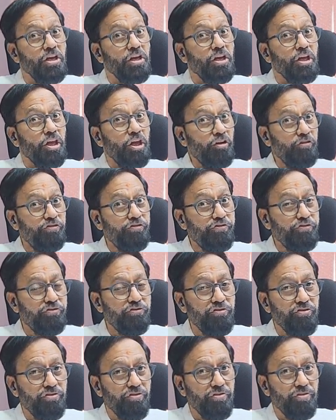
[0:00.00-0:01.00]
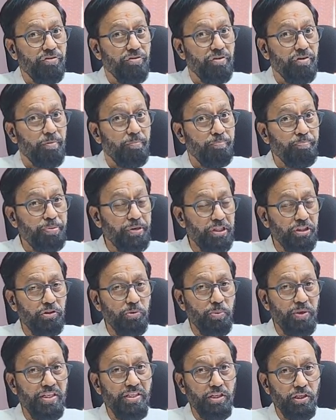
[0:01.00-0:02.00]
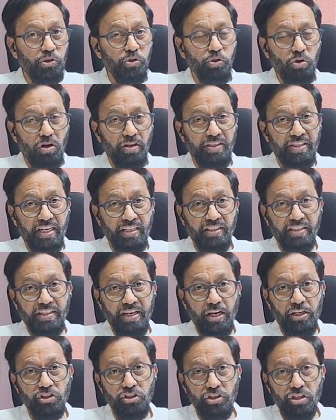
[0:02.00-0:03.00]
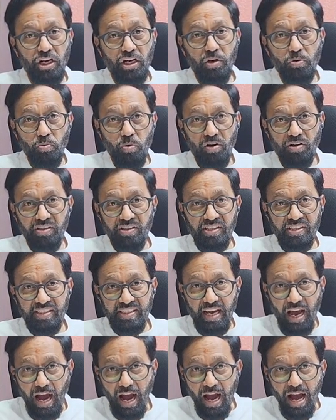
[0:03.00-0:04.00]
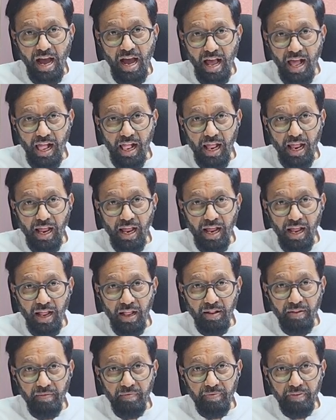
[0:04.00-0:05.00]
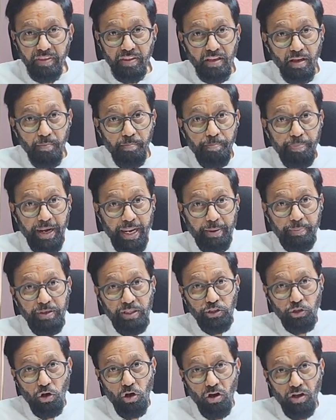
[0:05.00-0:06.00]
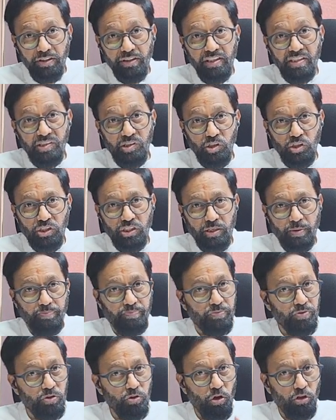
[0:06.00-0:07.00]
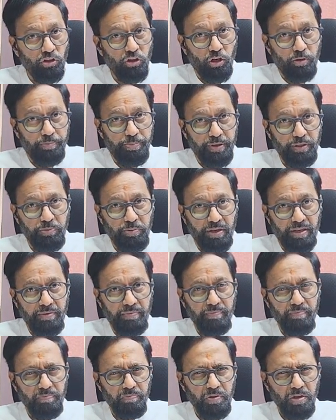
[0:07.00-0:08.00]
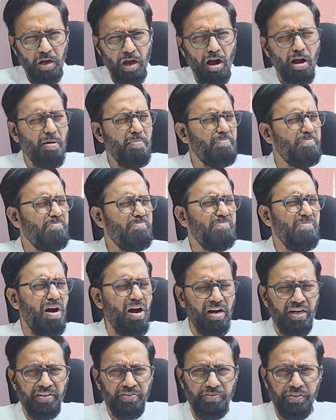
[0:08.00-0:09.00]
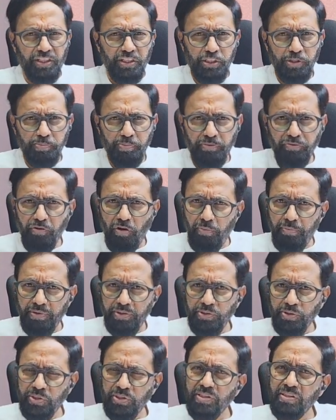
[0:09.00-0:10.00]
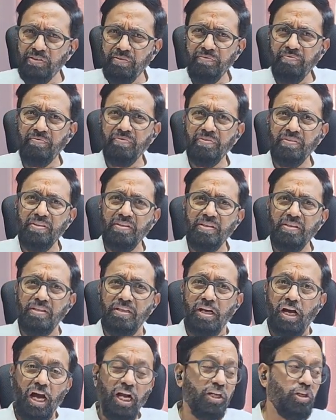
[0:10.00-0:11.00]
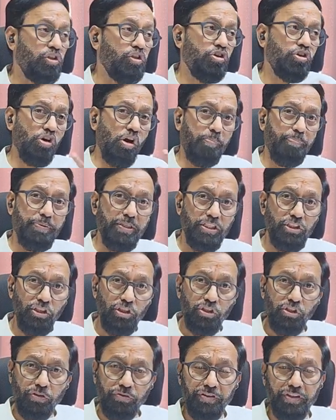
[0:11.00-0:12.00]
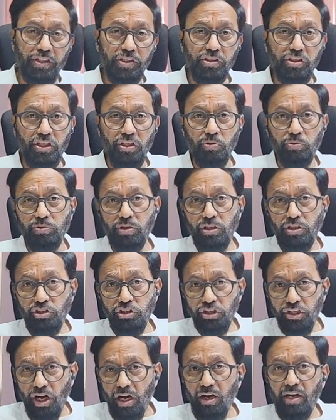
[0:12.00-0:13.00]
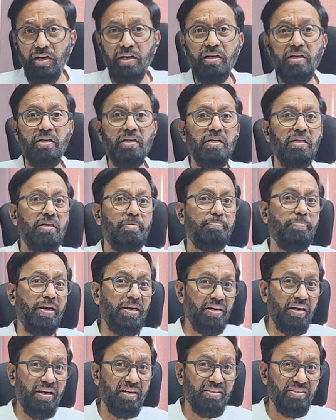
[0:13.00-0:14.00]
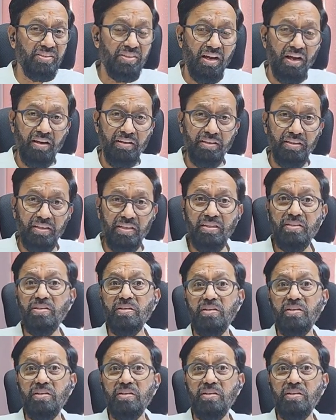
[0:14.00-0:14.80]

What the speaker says: If Prithvi does not get a national award this year, blame it on the system, not on Prithvi. A marvelous performance. I conjure pictures of a Nasiruddin Shah, a Balraj Sahani,